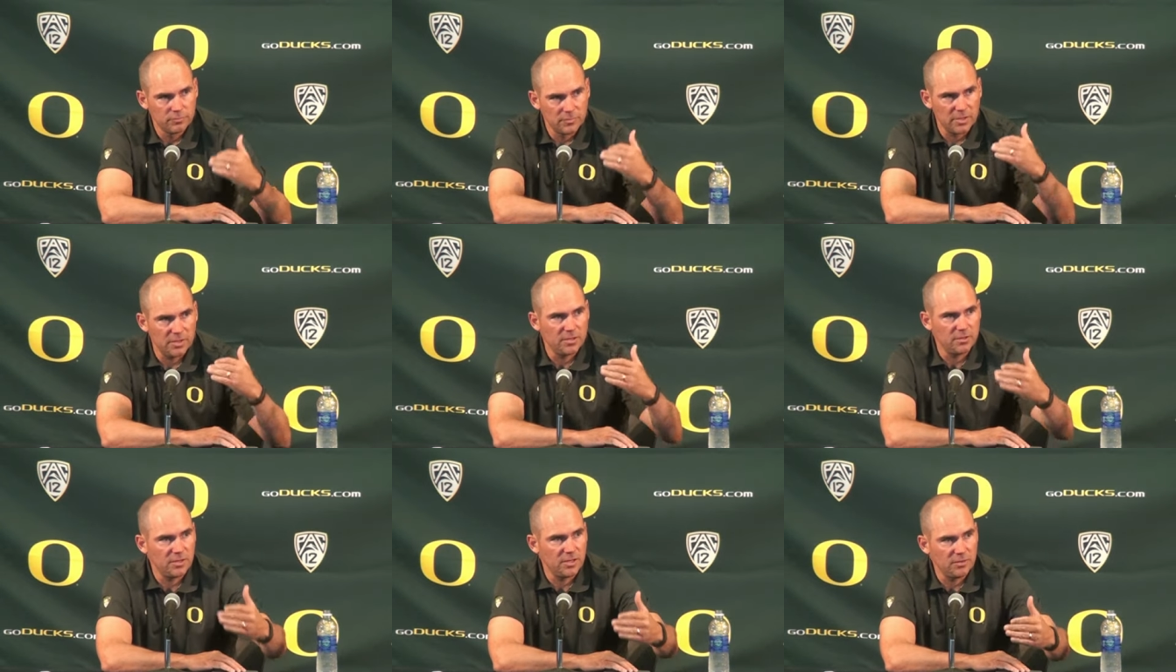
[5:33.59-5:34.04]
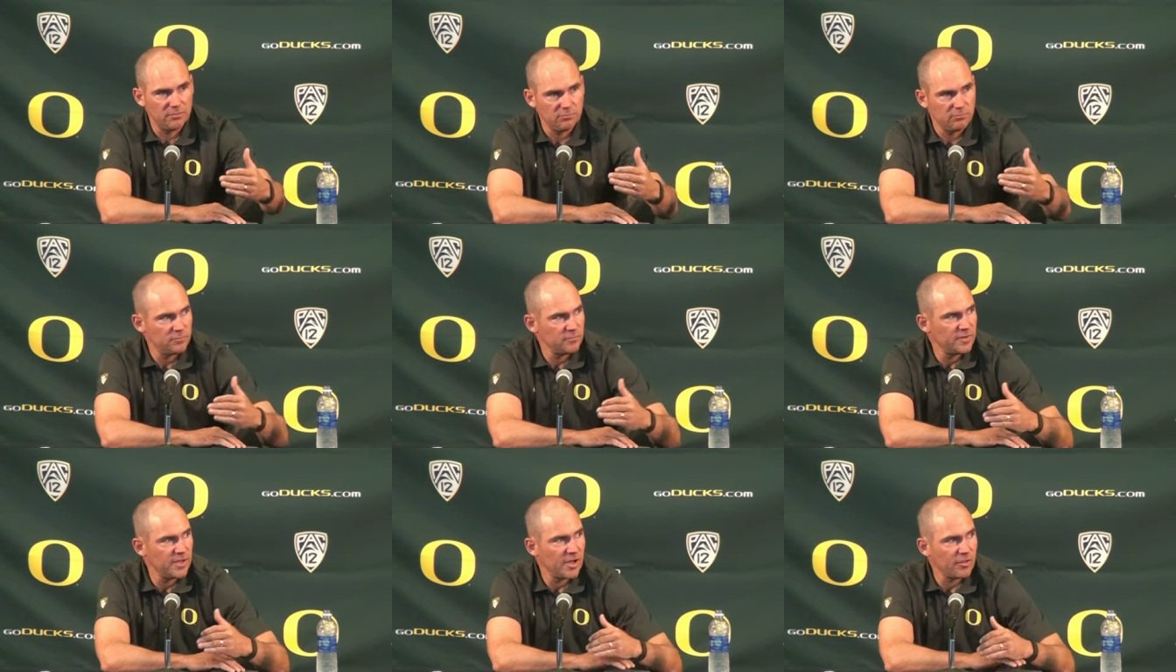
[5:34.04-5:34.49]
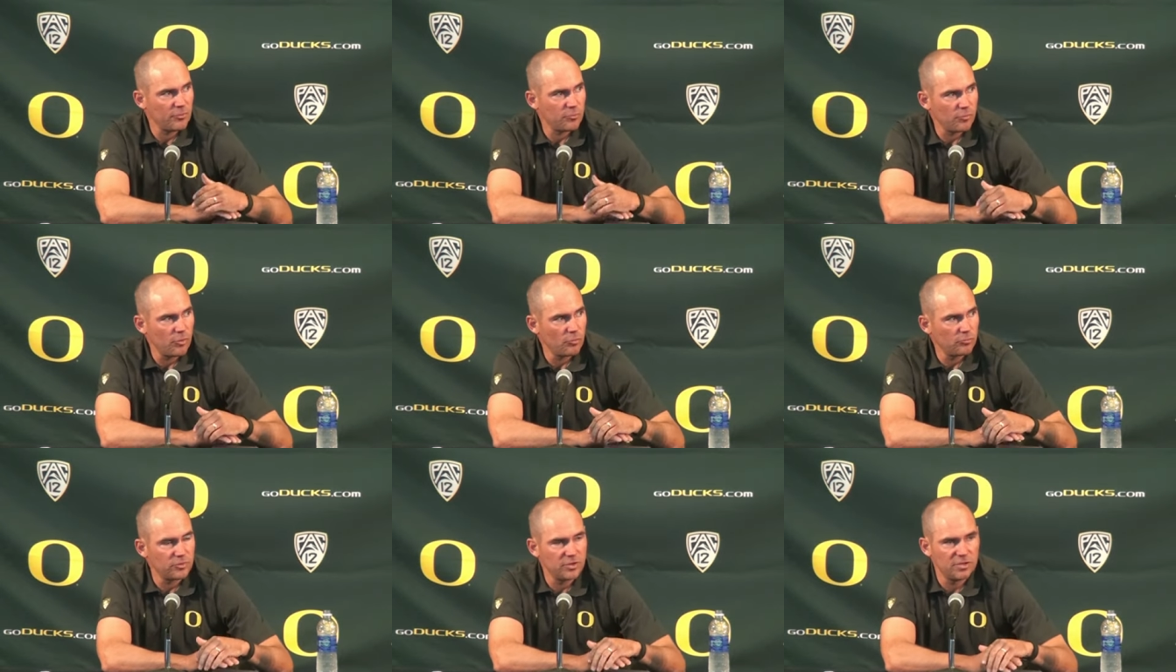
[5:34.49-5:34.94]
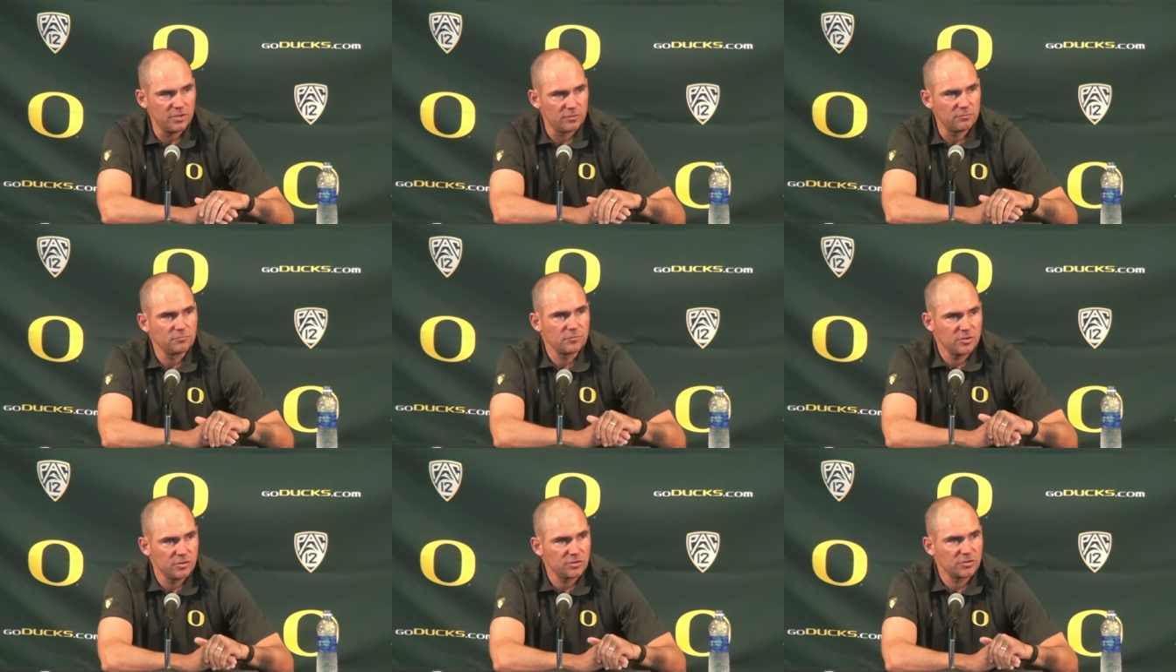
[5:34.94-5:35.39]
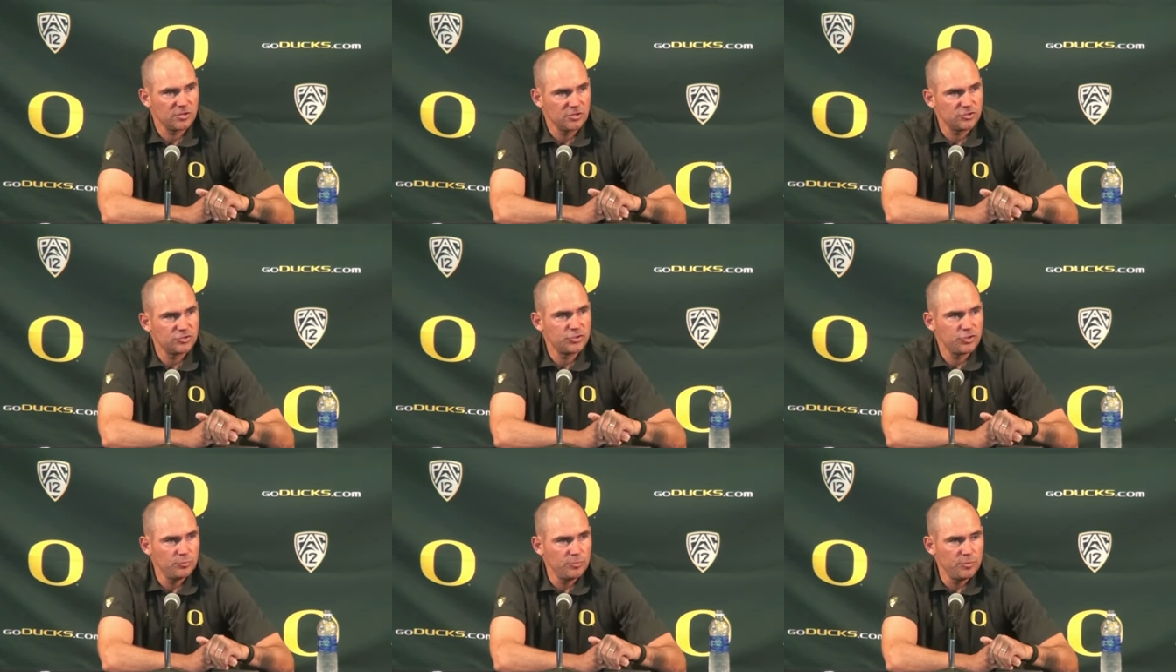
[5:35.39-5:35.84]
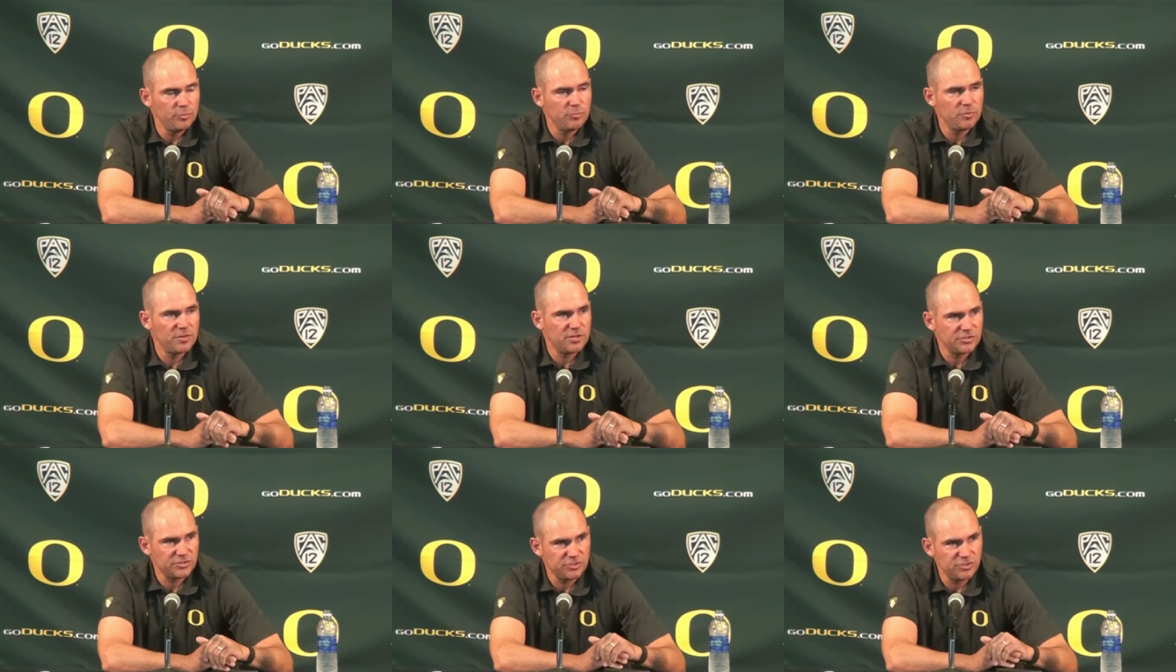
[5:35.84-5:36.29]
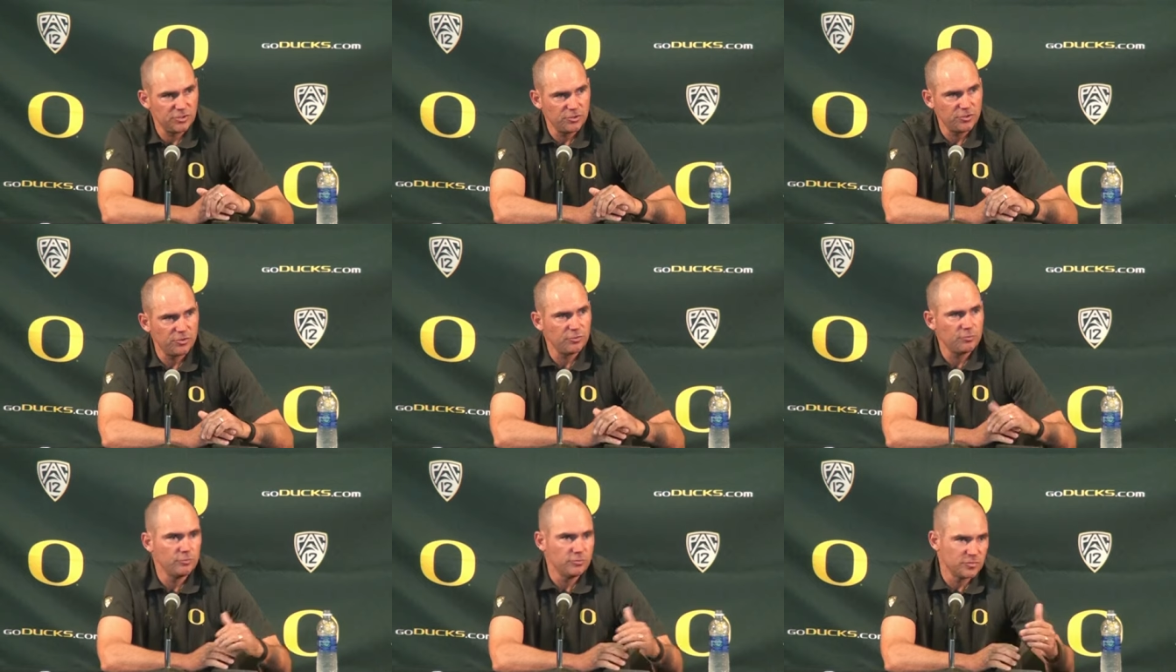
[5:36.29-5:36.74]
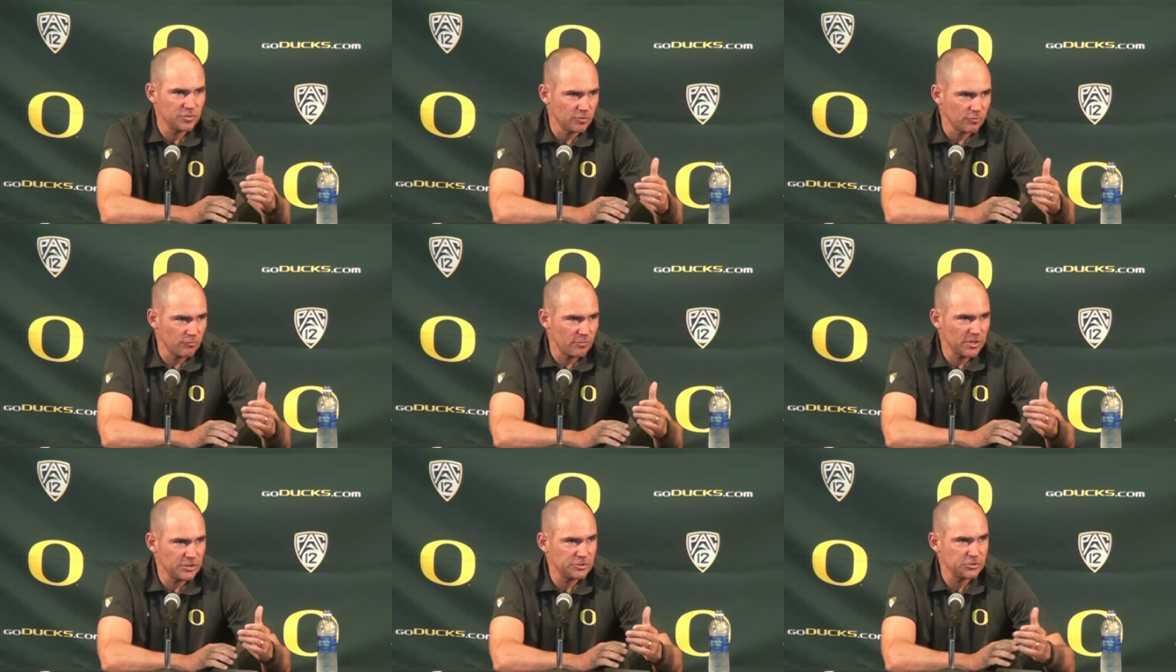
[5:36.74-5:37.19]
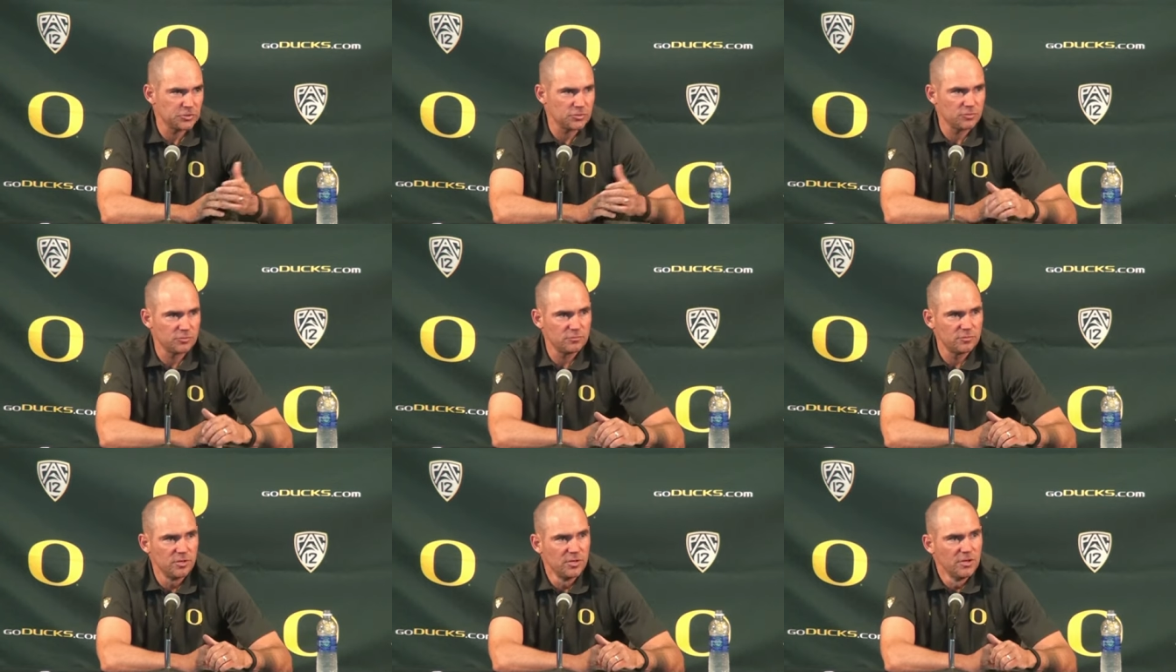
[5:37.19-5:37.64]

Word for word: in, in down the road going to going to contribute this year, who's going to redshirt.